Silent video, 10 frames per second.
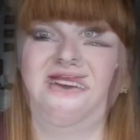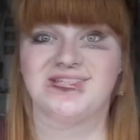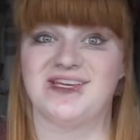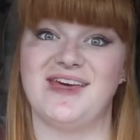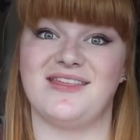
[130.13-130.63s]

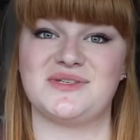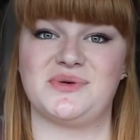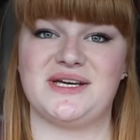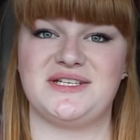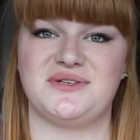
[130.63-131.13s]
So yeah, that's
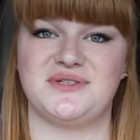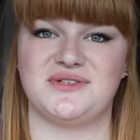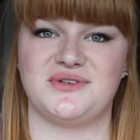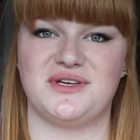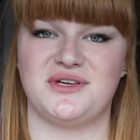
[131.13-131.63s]
why I chose to
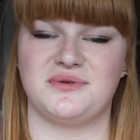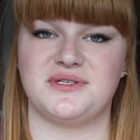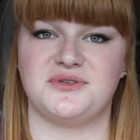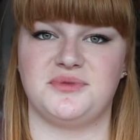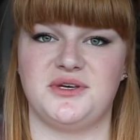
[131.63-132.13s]
study at
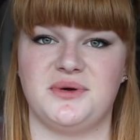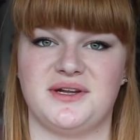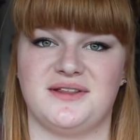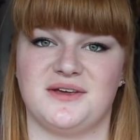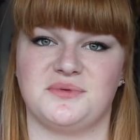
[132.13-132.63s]
USW,
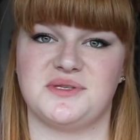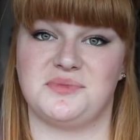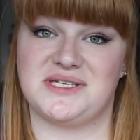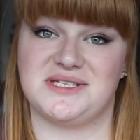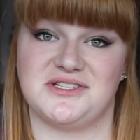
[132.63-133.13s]
and I think it was the
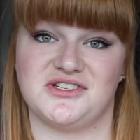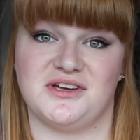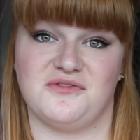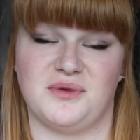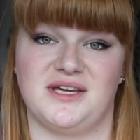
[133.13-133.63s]
best decision
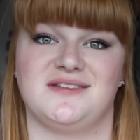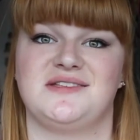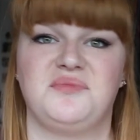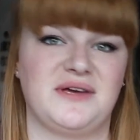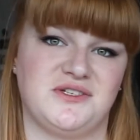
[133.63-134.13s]
I ever made.
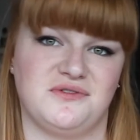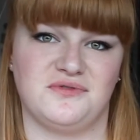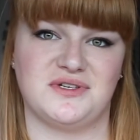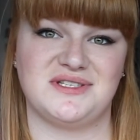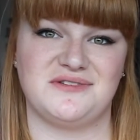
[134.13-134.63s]
It's the best
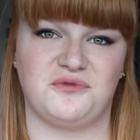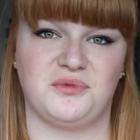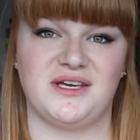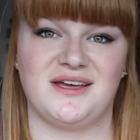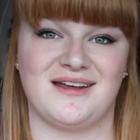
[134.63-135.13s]
university for
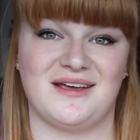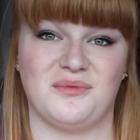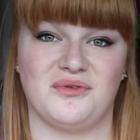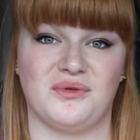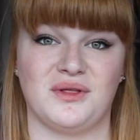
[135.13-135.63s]
me, and I
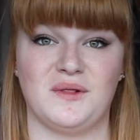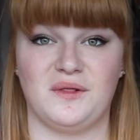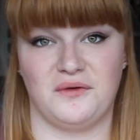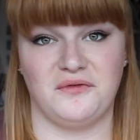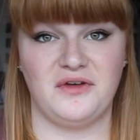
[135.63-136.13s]
absolutely
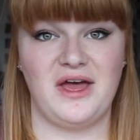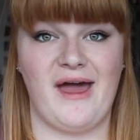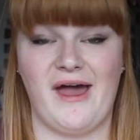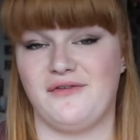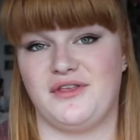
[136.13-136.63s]
love
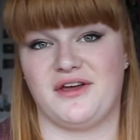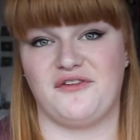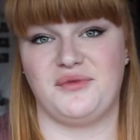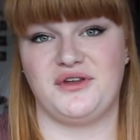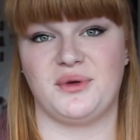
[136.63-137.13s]
everything
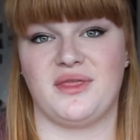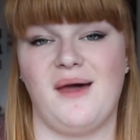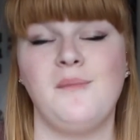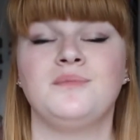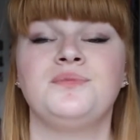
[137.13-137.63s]
I've been doing there.